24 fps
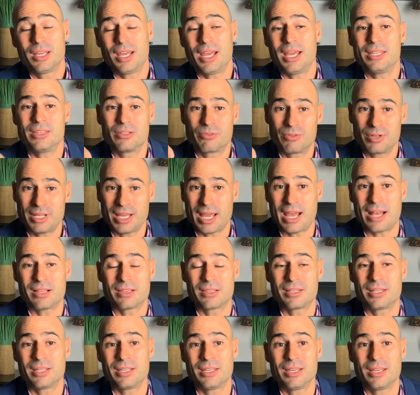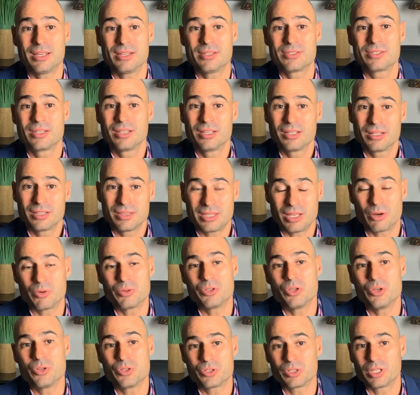And the reality is they'll
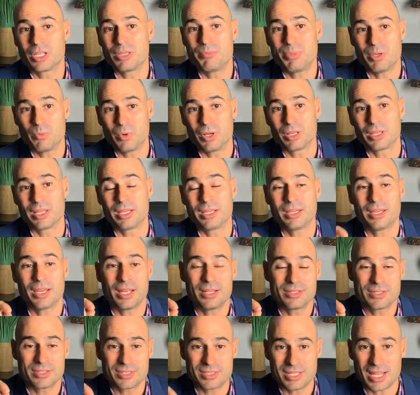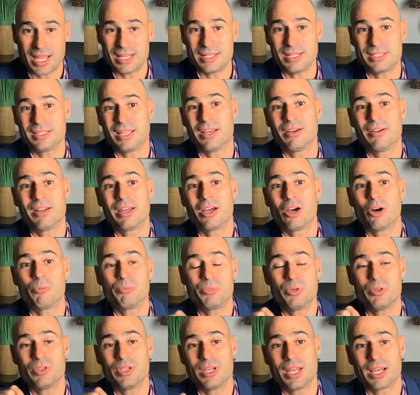usually be willing and standing there to
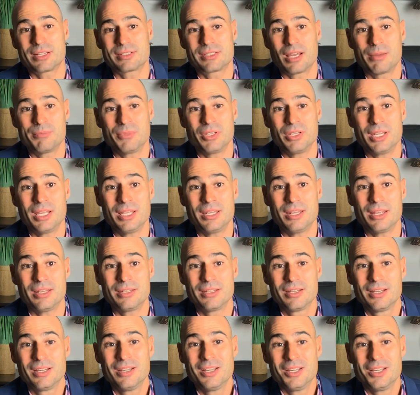help you the next time you need it.